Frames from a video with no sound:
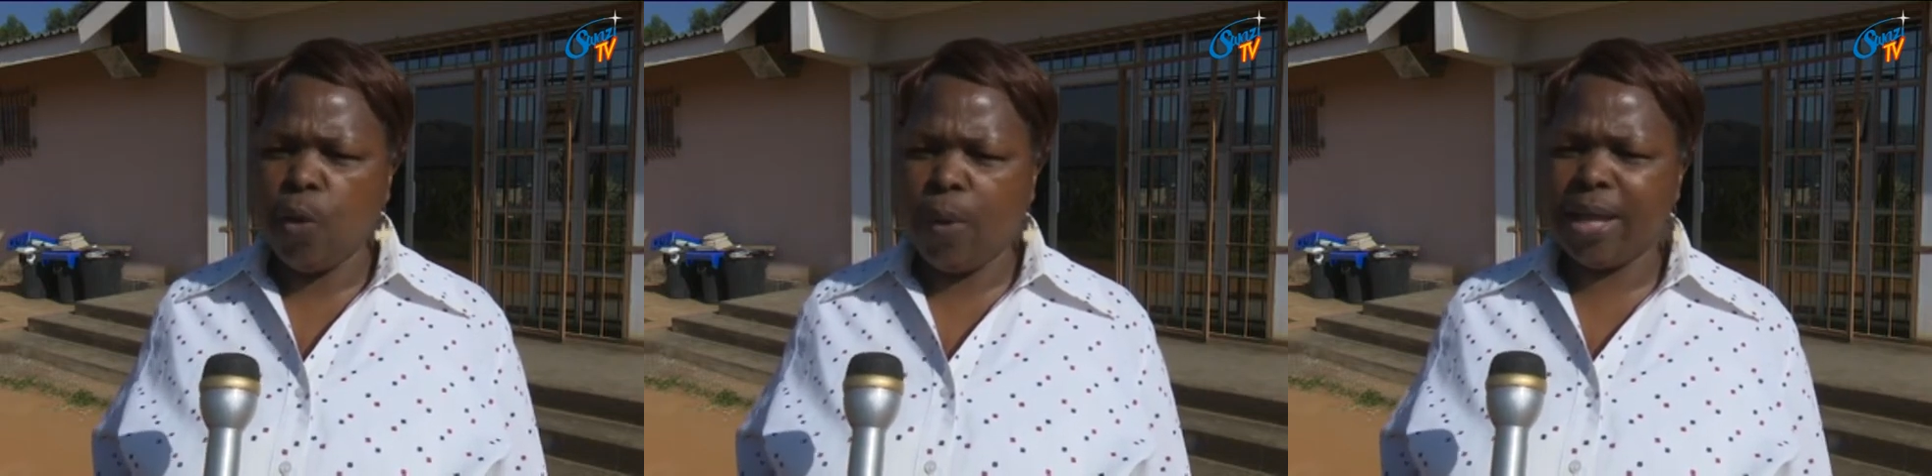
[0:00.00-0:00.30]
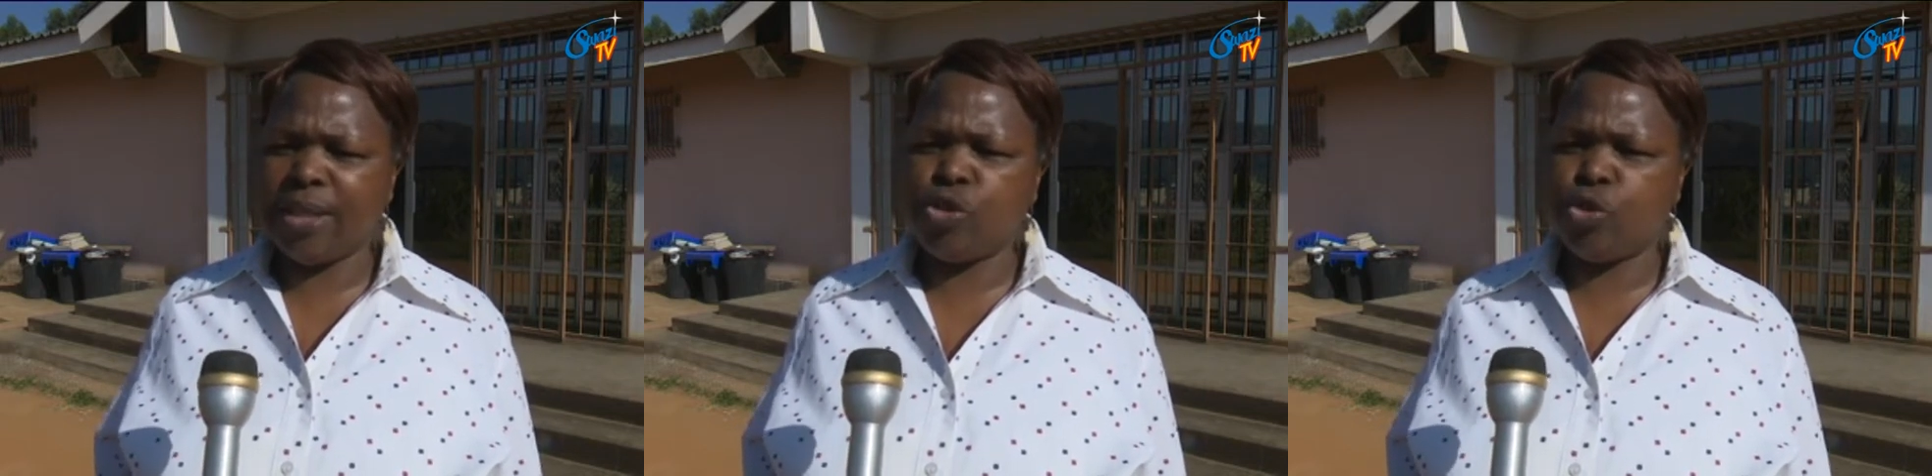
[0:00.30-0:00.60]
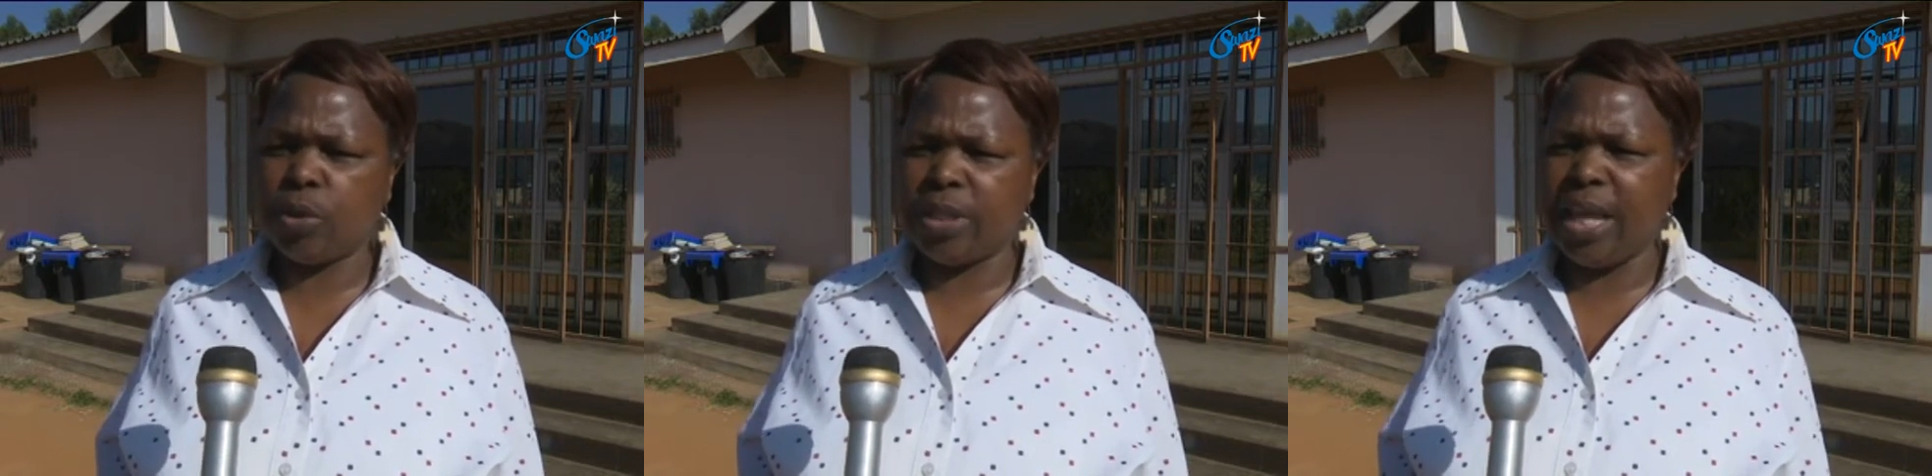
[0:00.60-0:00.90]
where
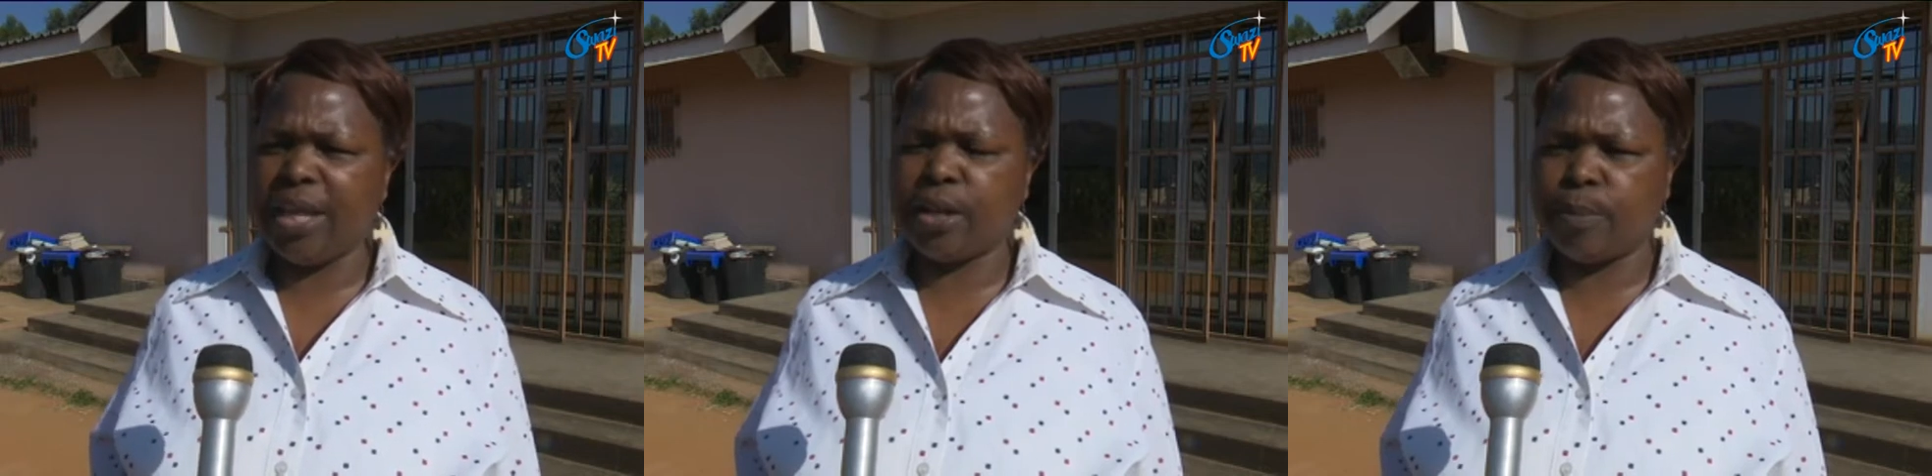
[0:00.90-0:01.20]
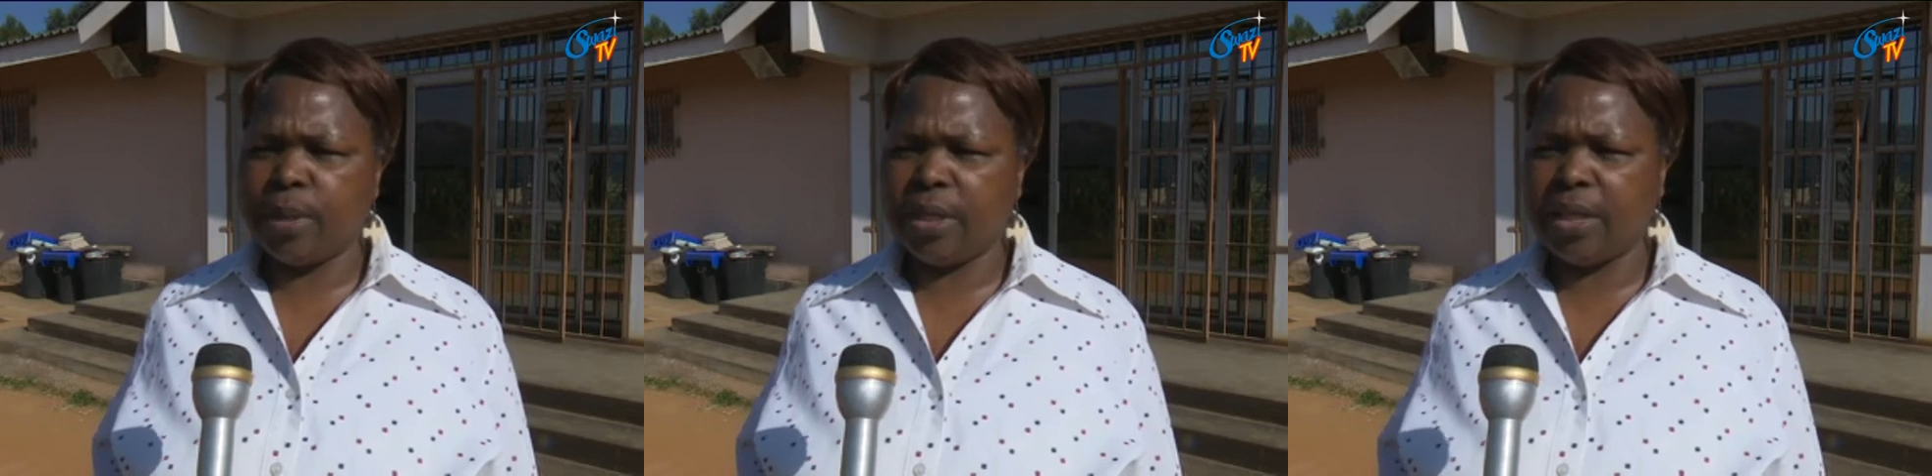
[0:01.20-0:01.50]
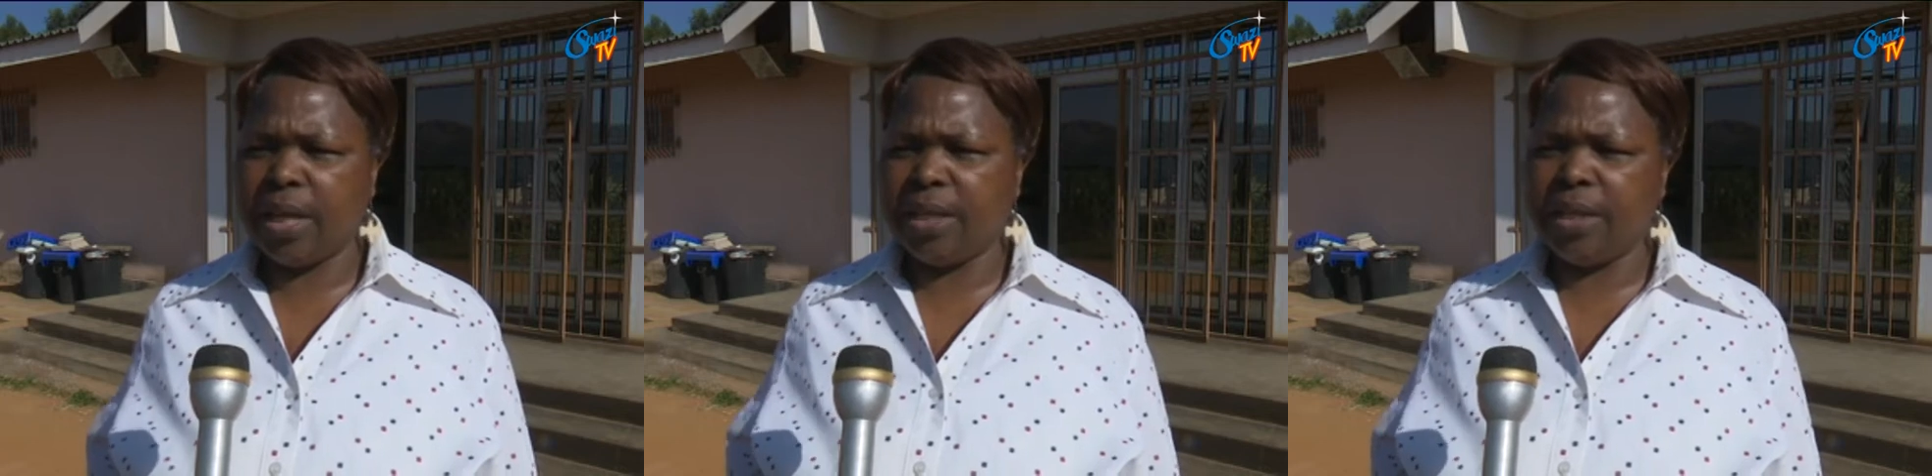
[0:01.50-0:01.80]
should they re
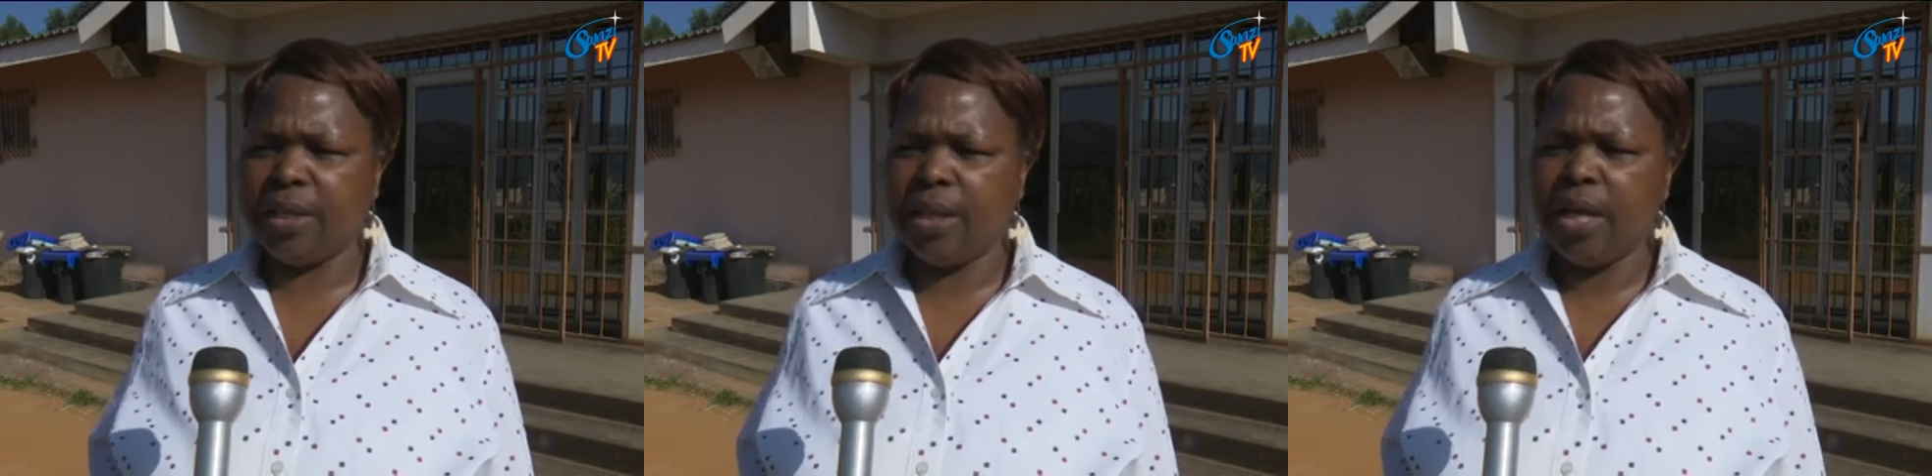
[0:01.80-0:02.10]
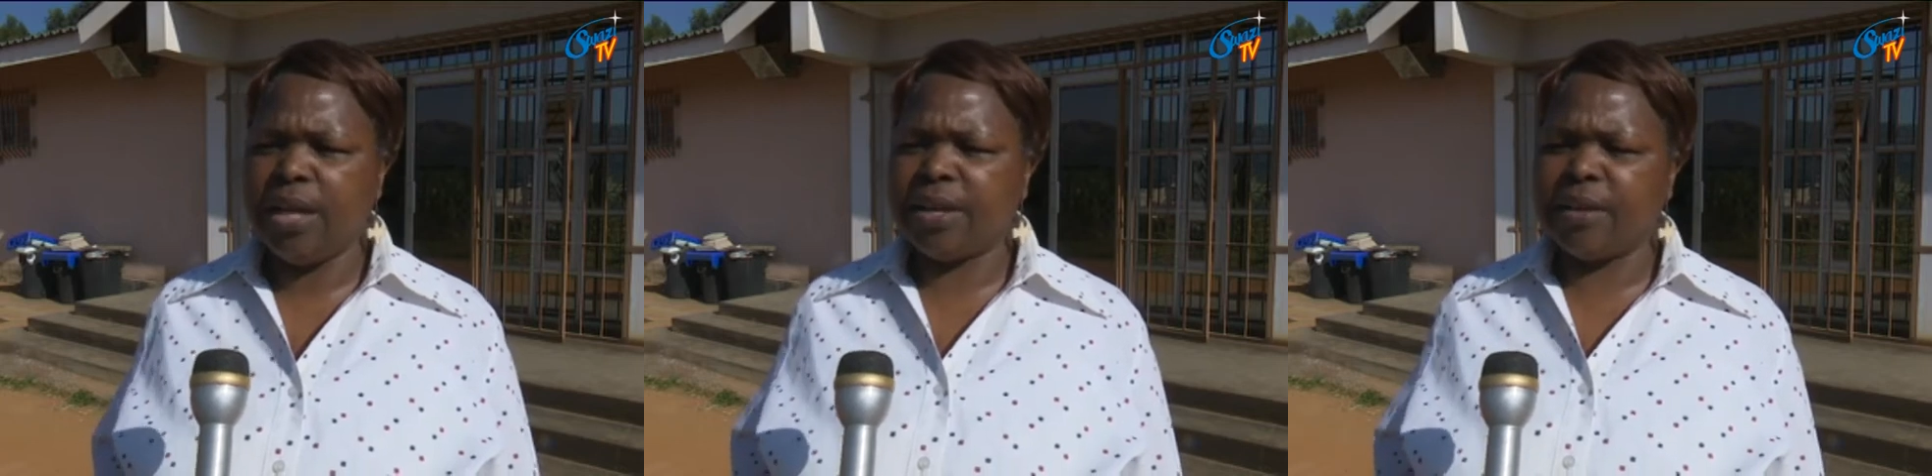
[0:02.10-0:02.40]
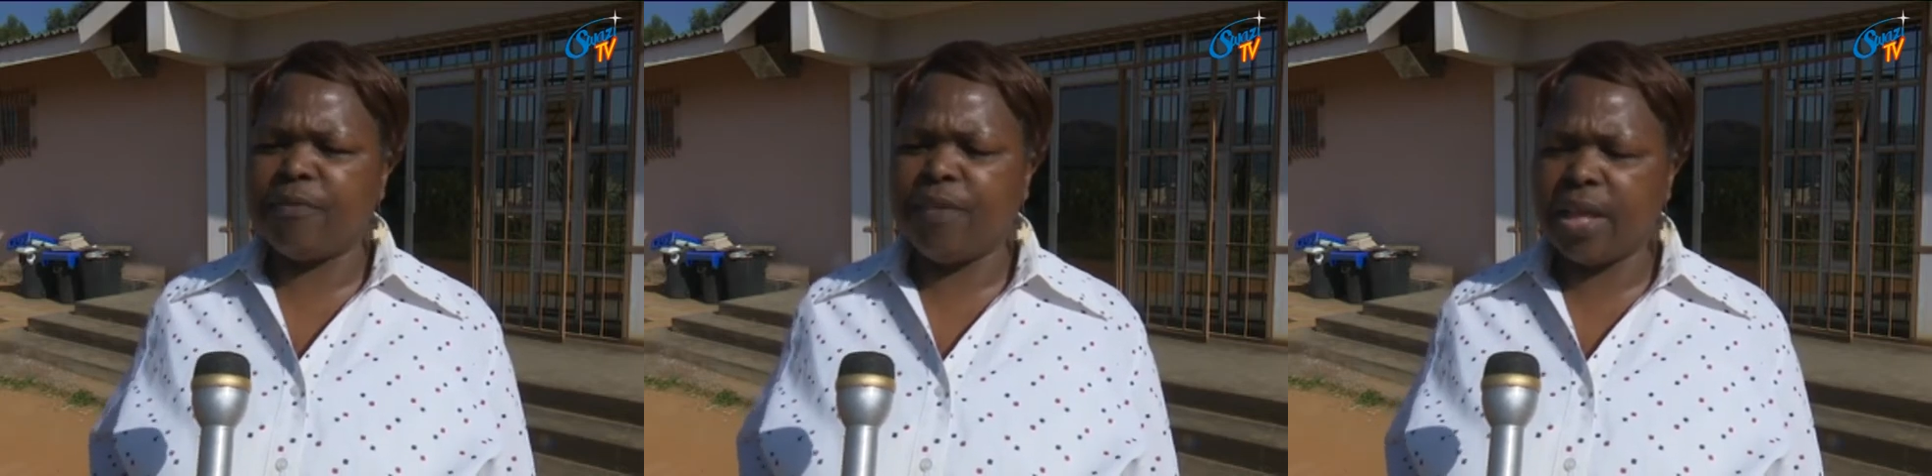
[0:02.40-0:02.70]
they
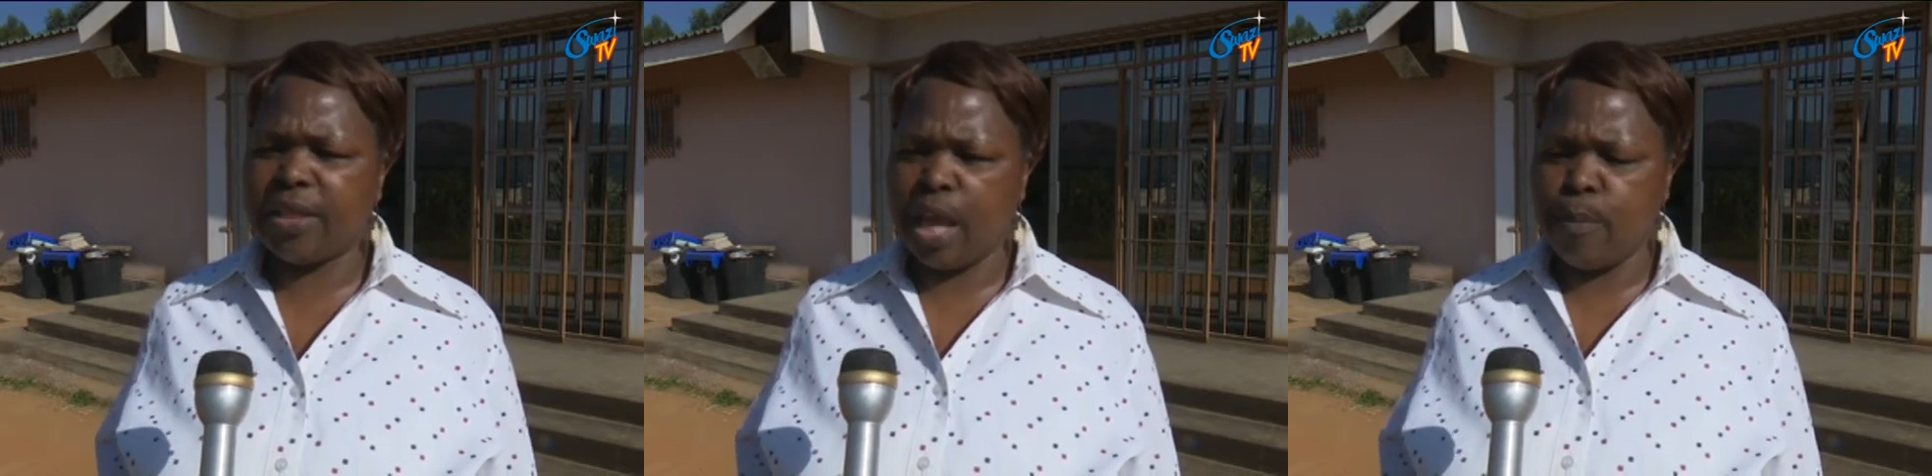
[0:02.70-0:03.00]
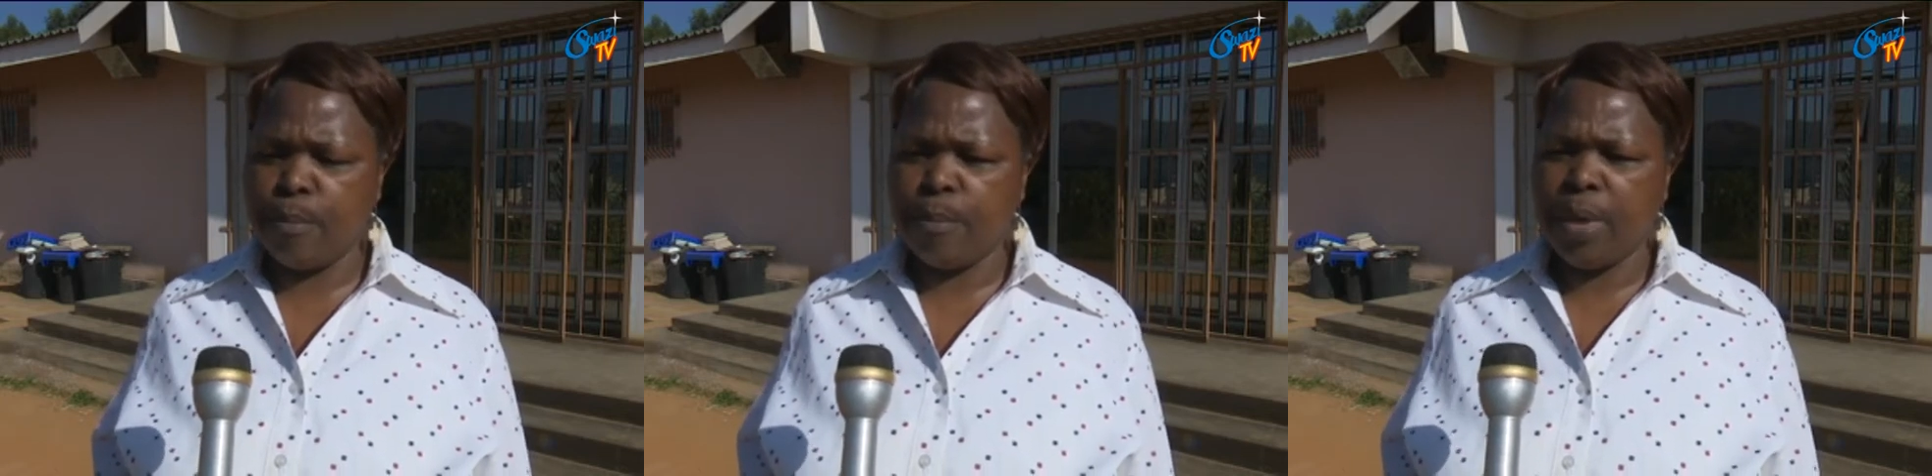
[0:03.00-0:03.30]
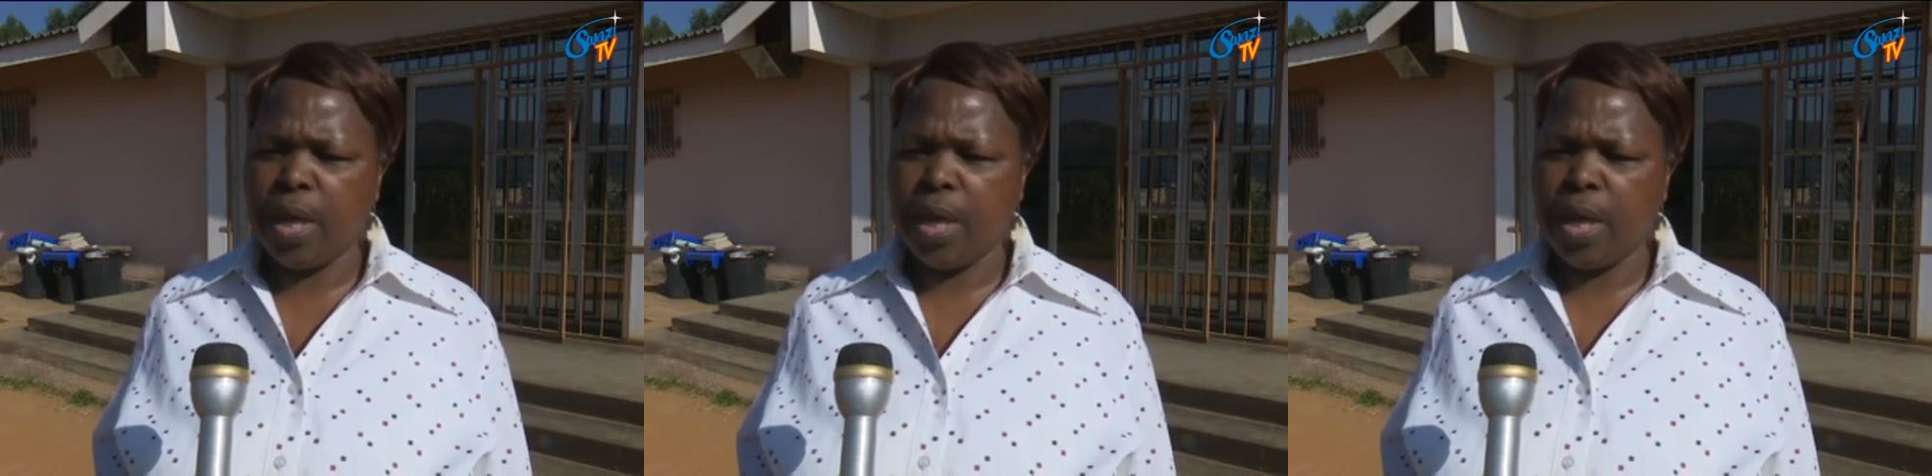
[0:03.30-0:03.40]
refer them